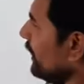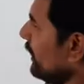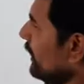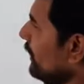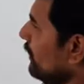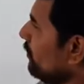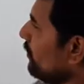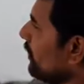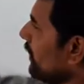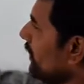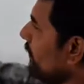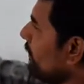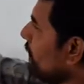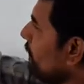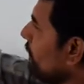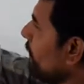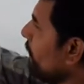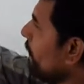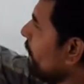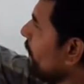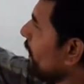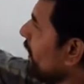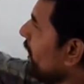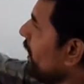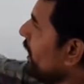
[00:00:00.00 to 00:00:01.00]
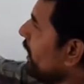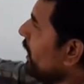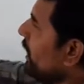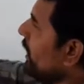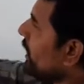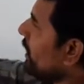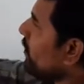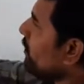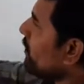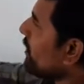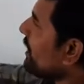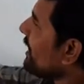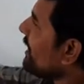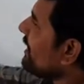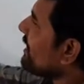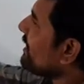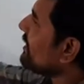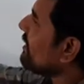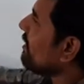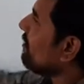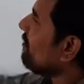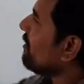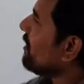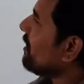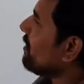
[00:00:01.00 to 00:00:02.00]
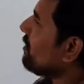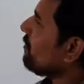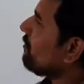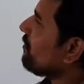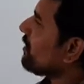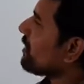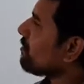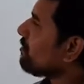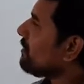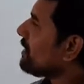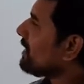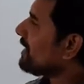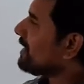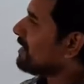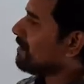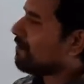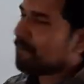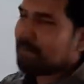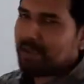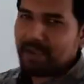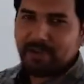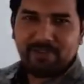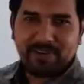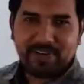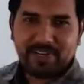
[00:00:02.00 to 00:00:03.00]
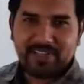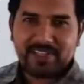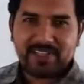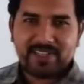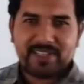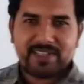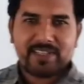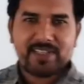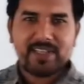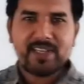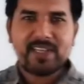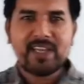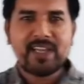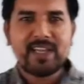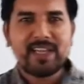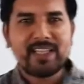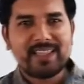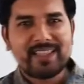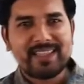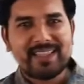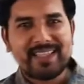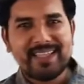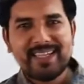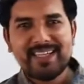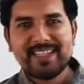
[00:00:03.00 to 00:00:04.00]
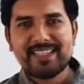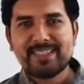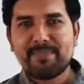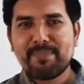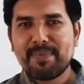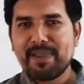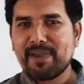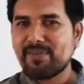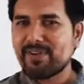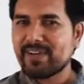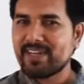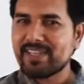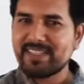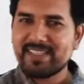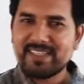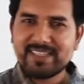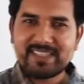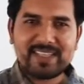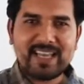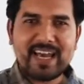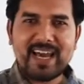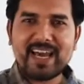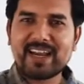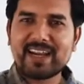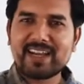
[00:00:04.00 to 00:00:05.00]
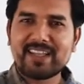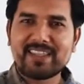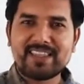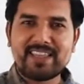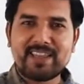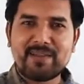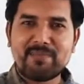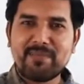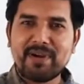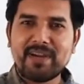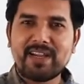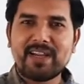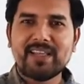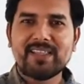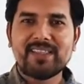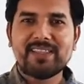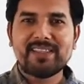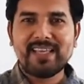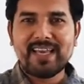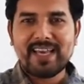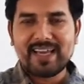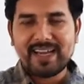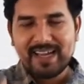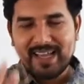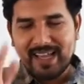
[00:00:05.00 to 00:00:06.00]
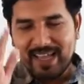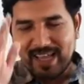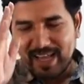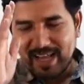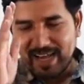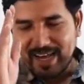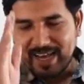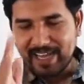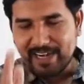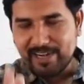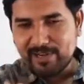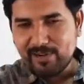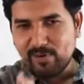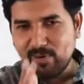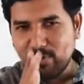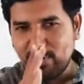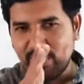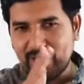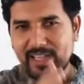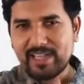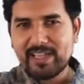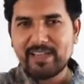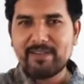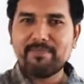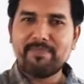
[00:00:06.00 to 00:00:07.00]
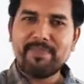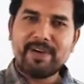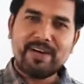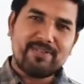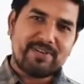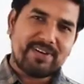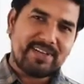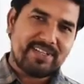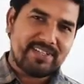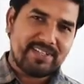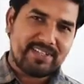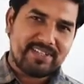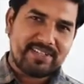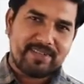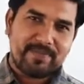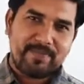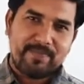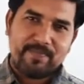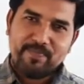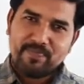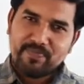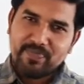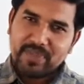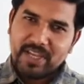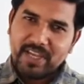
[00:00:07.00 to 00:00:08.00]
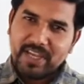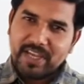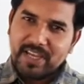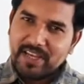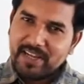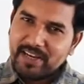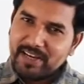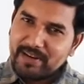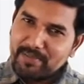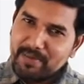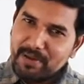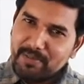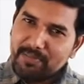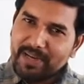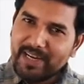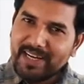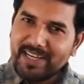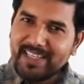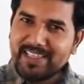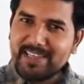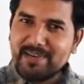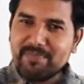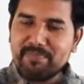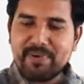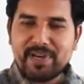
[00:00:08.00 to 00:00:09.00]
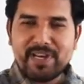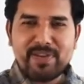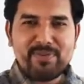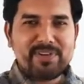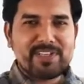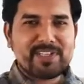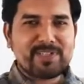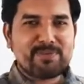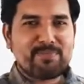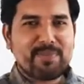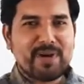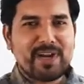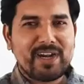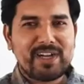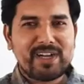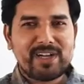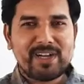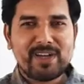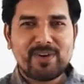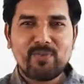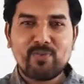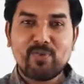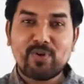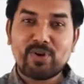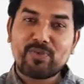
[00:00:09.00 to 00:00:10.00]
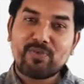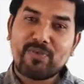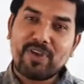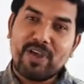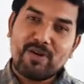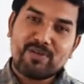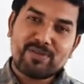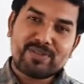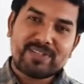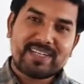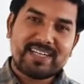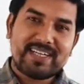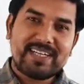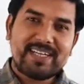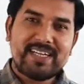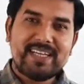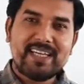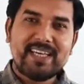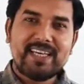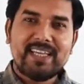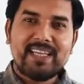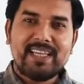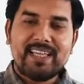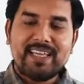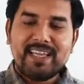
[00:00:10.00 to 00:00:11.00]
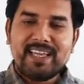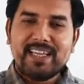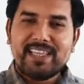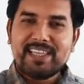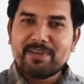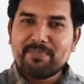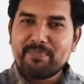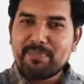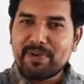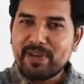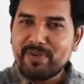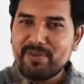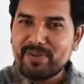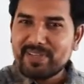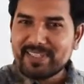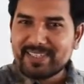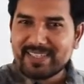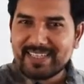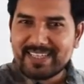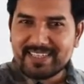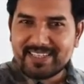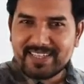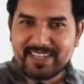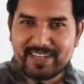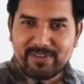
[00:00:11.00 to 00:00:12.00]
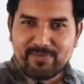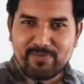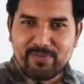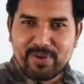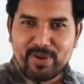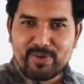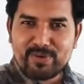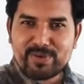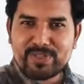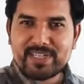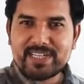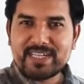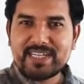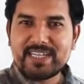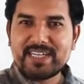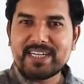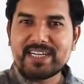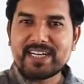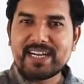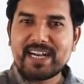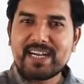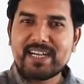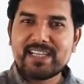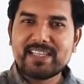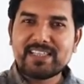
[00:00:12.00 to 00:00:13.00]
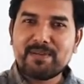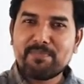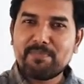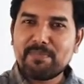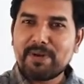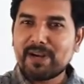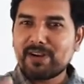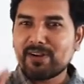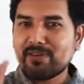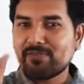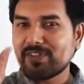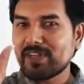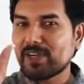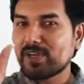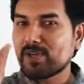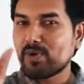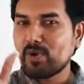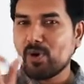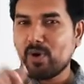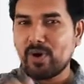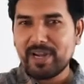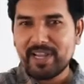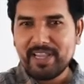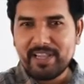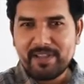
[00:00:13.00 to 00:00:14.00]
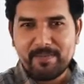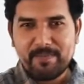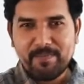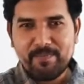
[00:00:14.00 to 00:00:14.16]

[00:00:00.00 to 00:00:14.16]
Okay. Now regarding the fermented beverages, these beverages are nothing but they are alcoholic beverages. Remember in the previous part of what we have studied. In the previous session, we have studied regarding the part of the toddy.